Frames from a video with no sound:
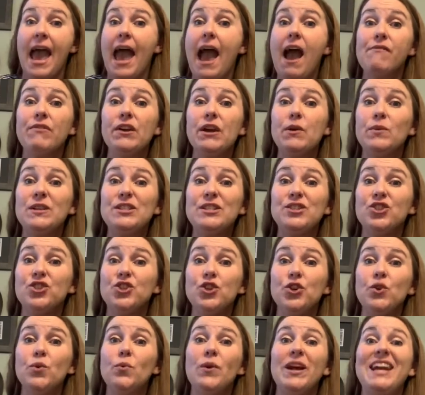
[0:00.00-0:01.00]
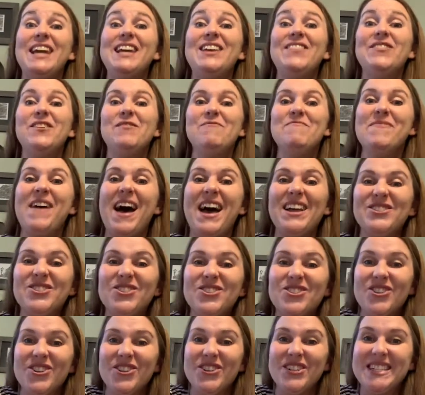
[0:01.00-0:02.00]
everyone's doing the
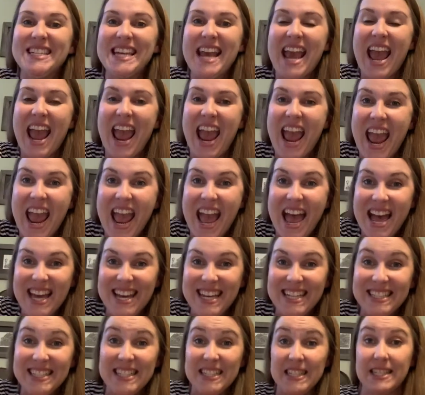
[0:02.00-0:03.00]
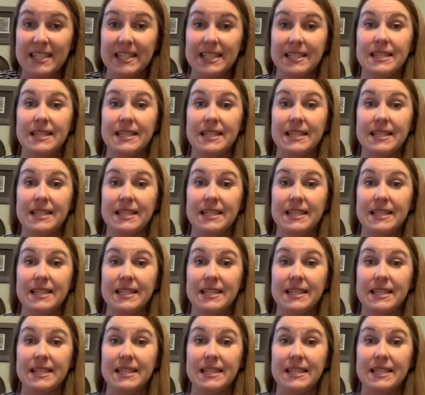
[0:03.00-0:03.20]
monster dance.